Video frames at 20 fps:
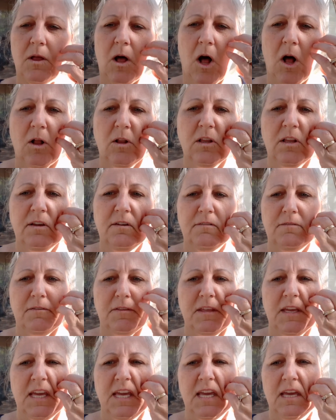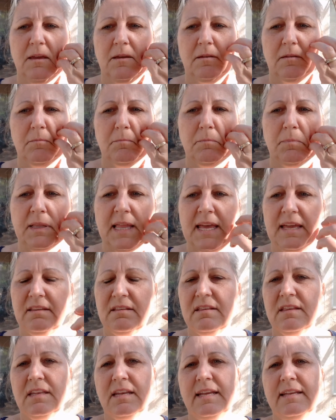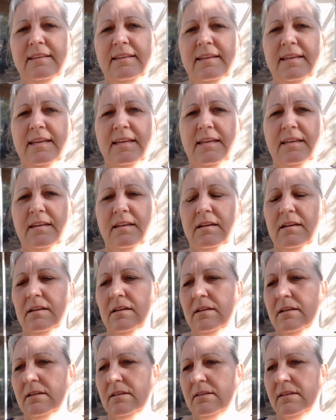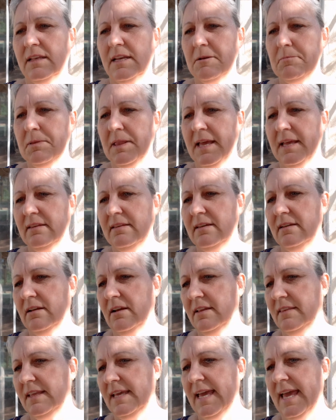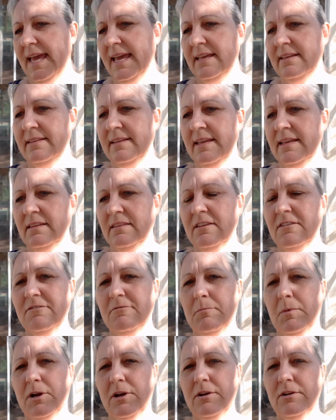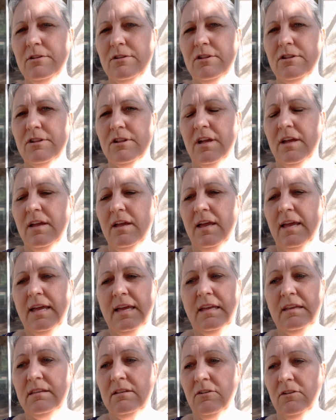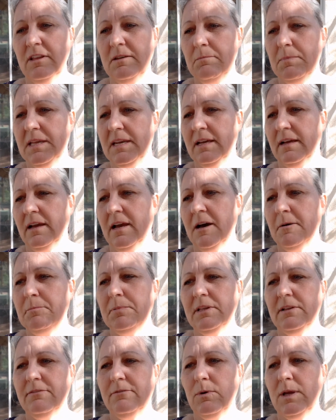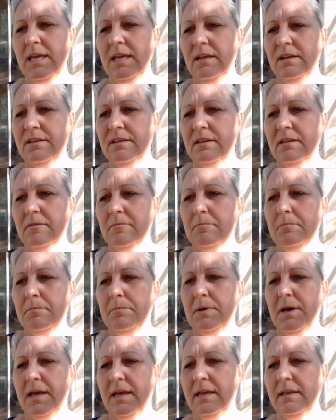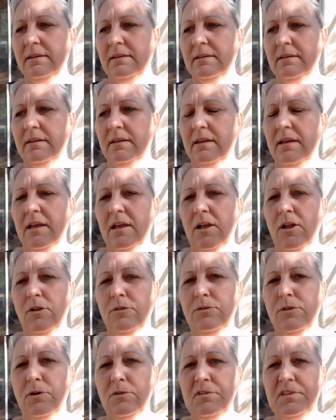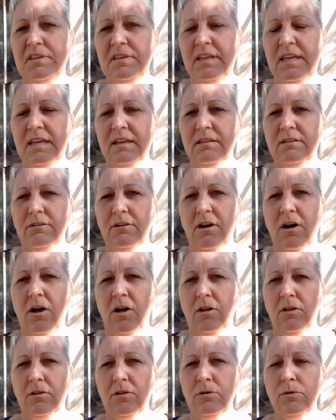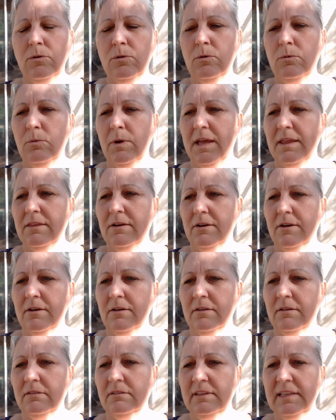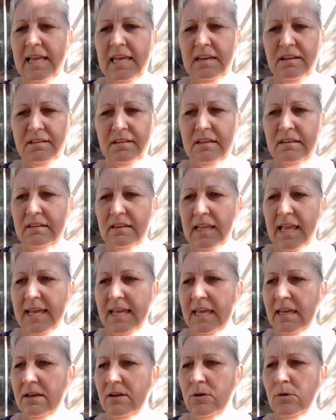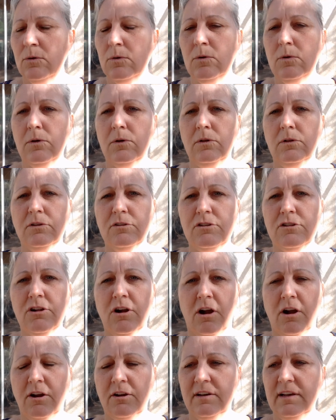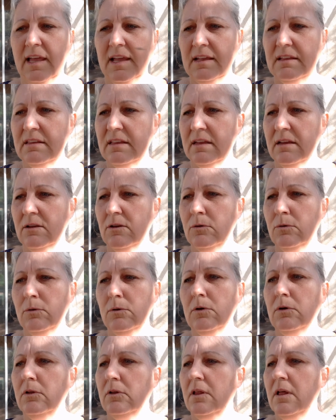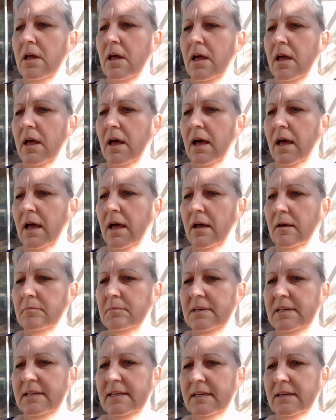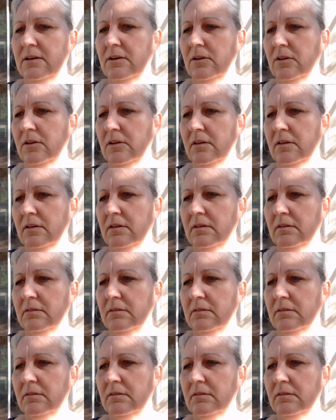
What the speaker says: all of the plants that I planted on the 18th of March, it's only been a couple of weeks, but those things are all cool weather. Lettuces like it cool, chard likes it cool. Dill,